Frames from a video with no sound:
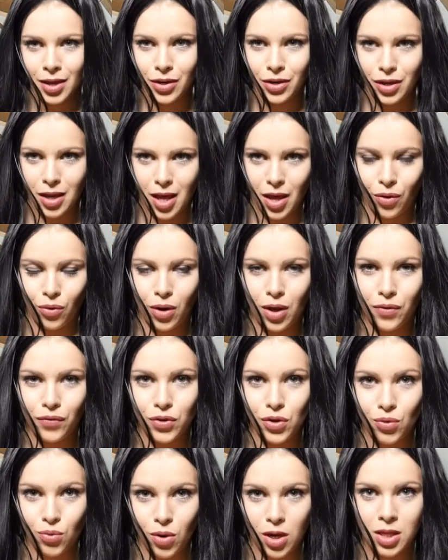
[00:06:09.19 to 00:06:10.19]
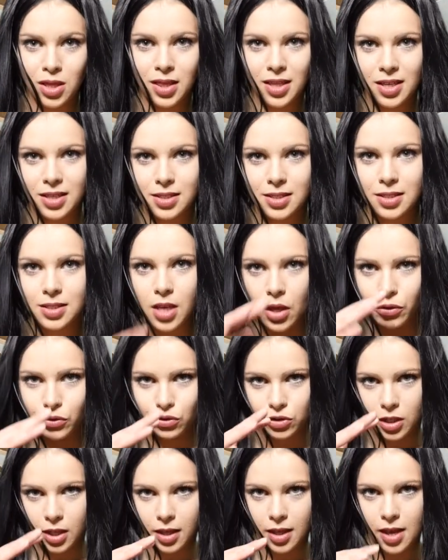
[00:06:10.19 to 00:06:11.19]
Now, if you want this
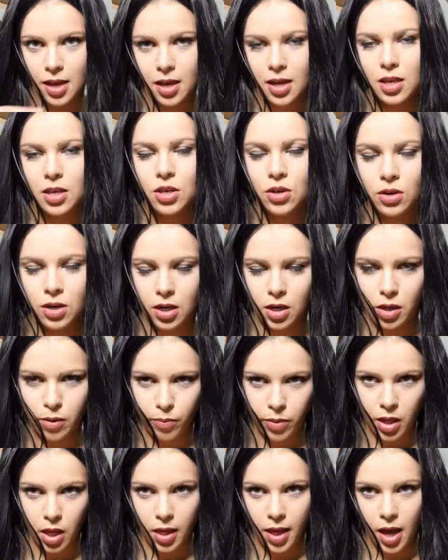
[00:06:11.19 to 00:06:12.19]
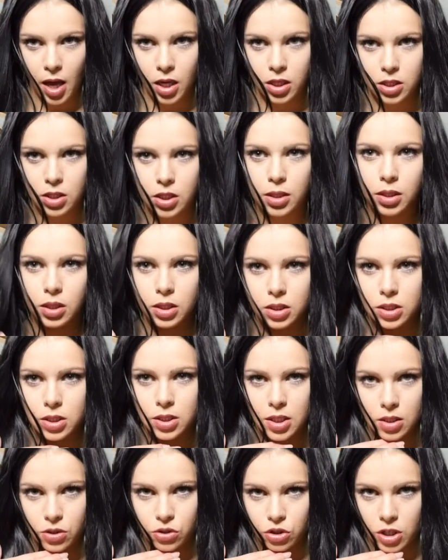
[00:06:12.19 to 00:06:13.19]
sultry look, you need to be like,
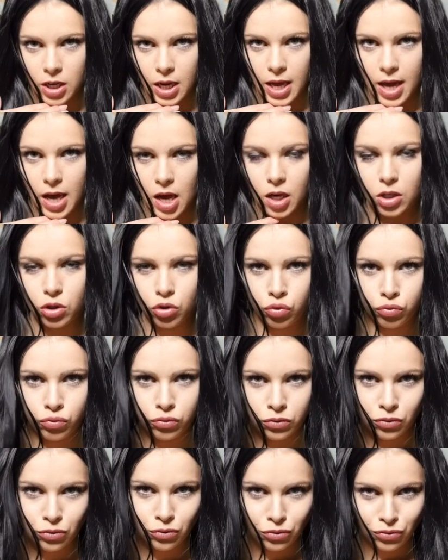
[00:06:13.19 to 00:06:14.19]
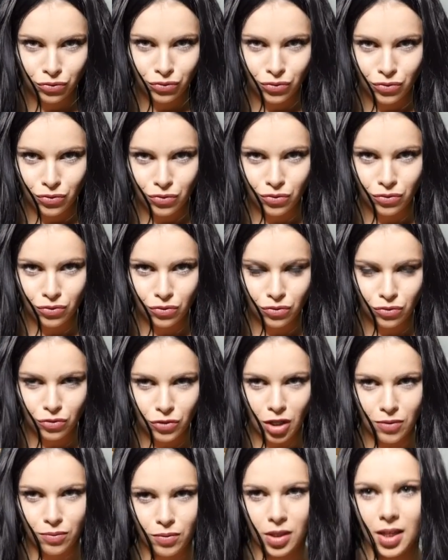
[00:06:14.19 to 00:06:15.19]
tilt your head
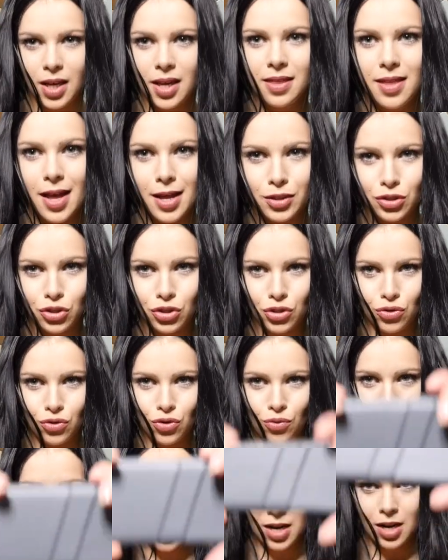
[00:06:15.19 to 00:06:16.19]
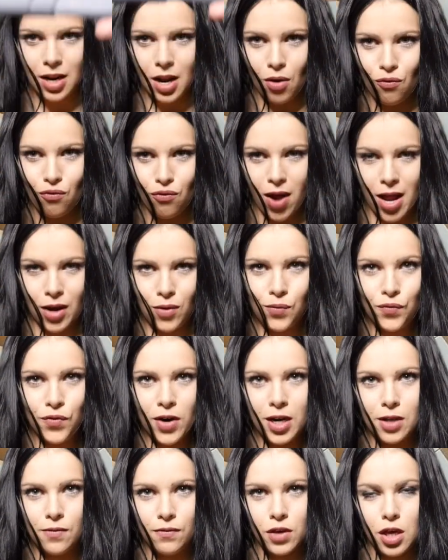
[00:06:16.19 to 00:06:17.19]
and be like that. So you want it right in
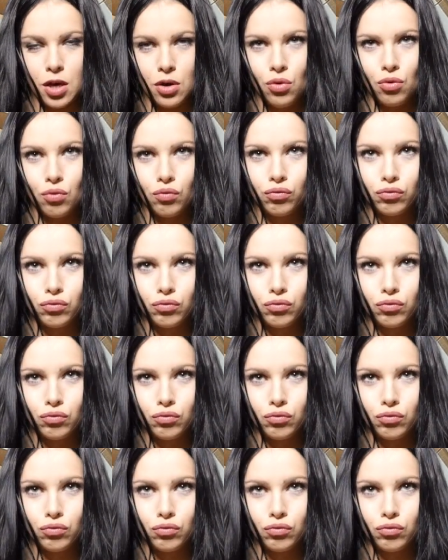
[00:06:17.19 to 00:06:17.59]
front of you.